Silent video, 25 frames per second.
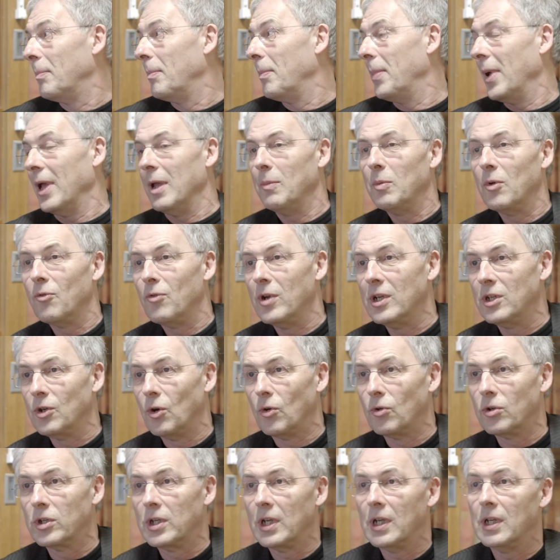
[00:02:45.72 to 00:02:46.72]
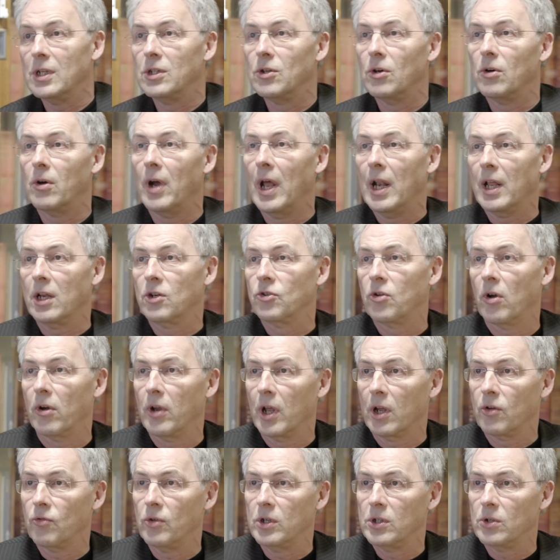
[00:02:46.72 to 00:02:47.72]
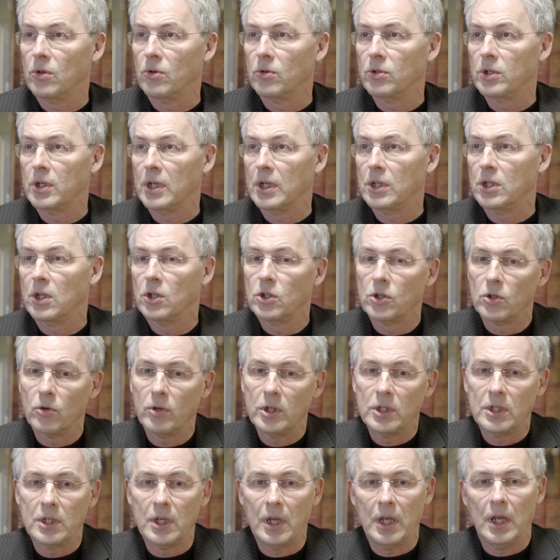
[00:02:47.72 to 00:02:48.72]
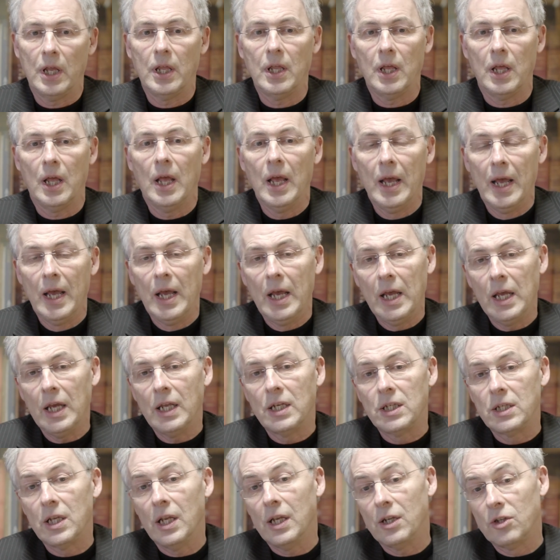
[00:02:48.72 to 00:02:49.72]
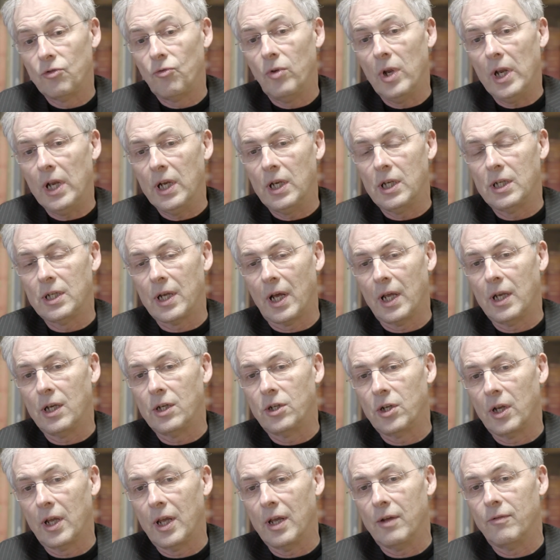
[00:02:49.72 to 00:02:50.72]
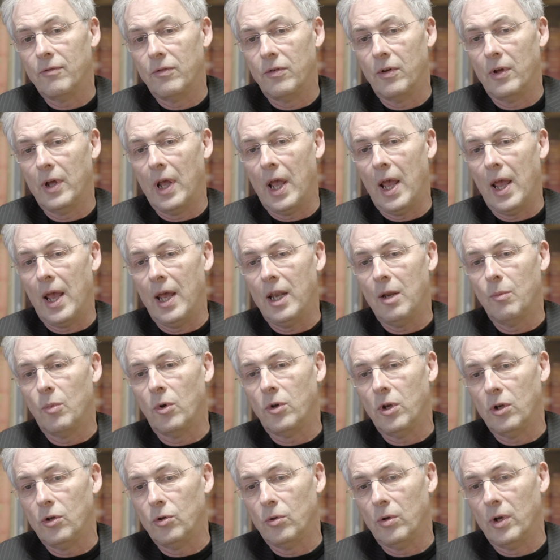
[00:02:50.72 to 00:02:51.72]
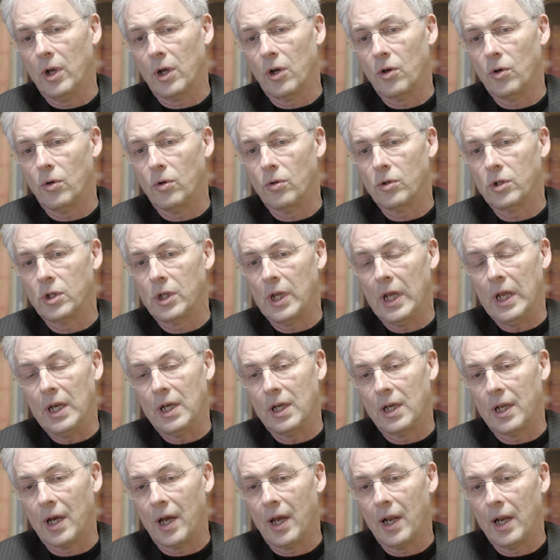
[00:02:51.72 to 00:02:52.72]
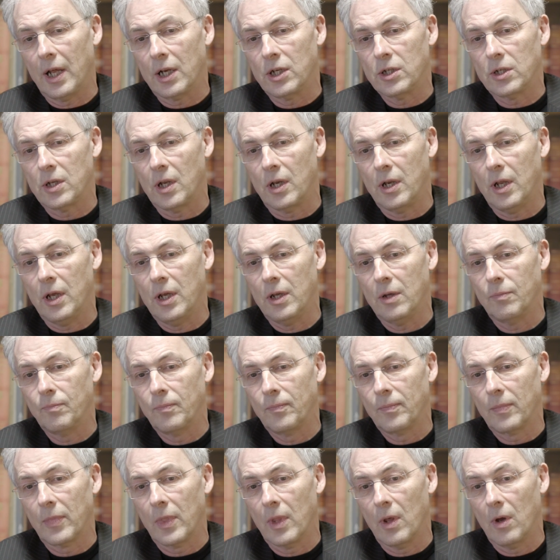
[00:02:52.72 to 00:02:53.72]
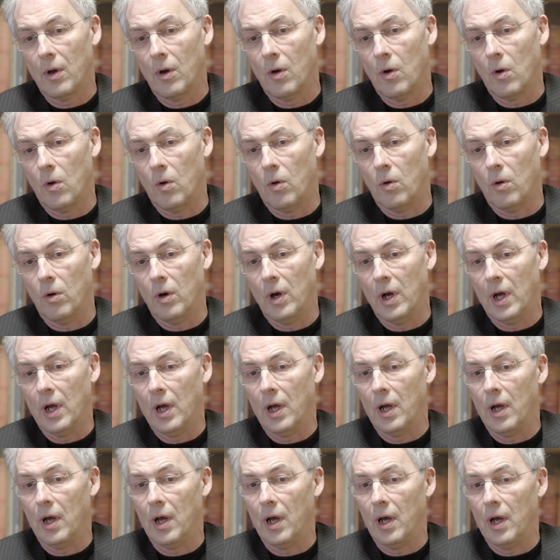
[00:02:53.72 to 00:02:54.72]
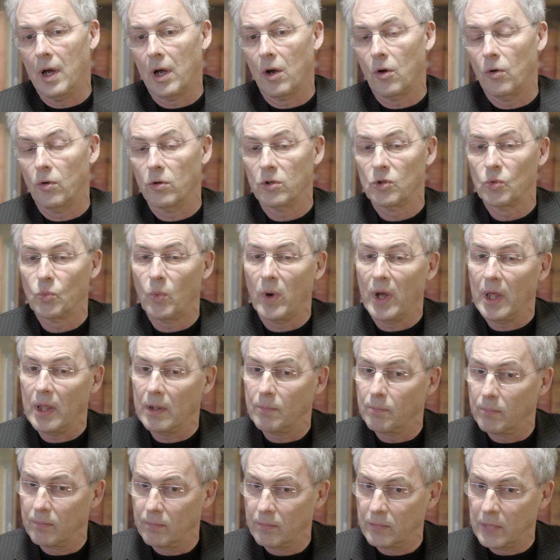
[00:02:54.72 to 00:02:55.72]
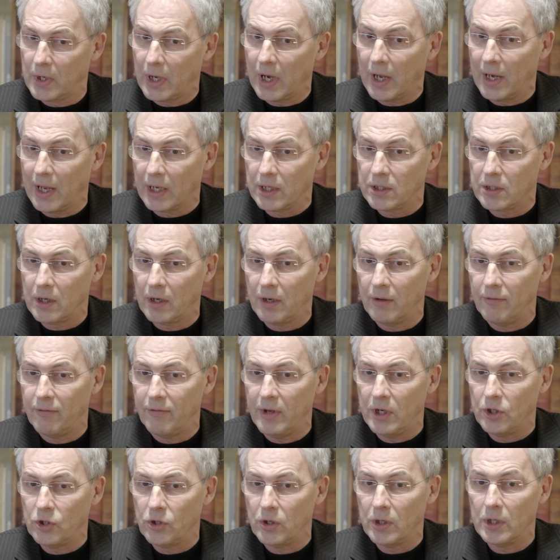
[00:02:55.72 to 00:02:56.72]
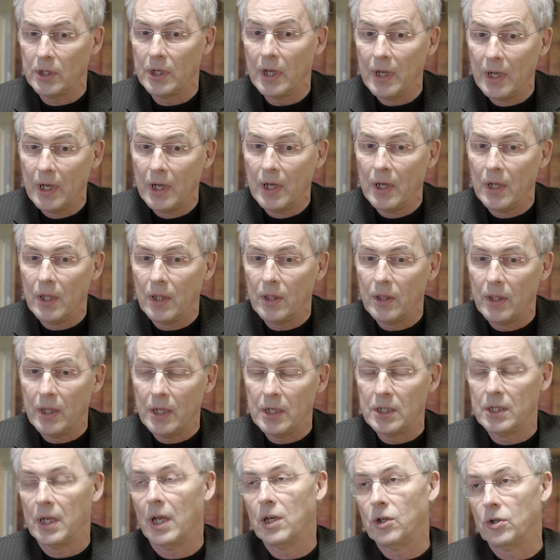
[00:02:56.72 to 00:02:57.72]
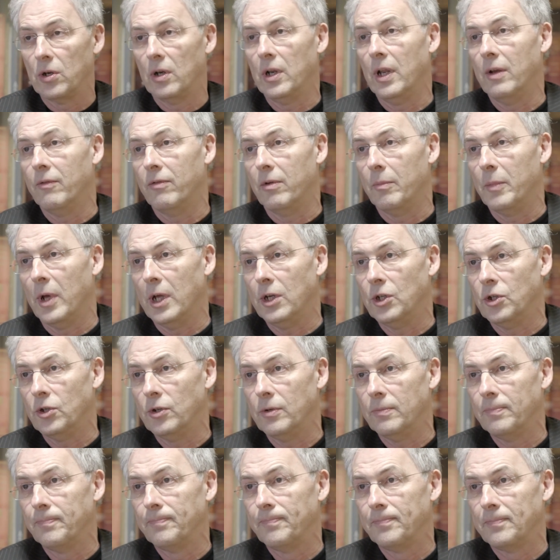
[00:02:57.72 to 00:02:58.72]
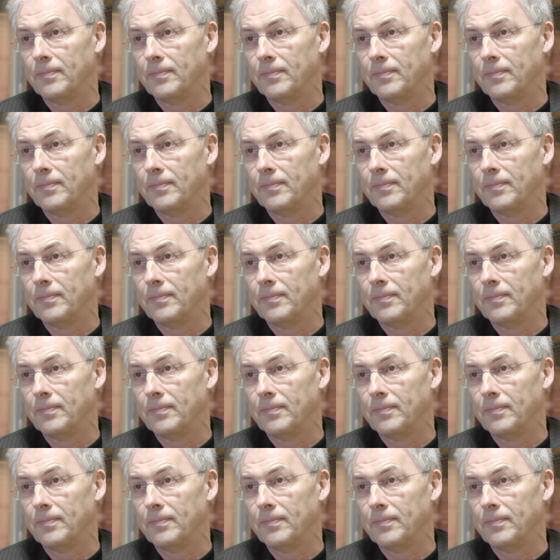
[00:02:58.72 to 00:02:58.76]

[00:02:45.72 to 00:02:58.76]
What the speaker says: paper resources or electronic resources. So it's really designed to give anybody doing a course in dialect study or a course where dialect study features the essential information.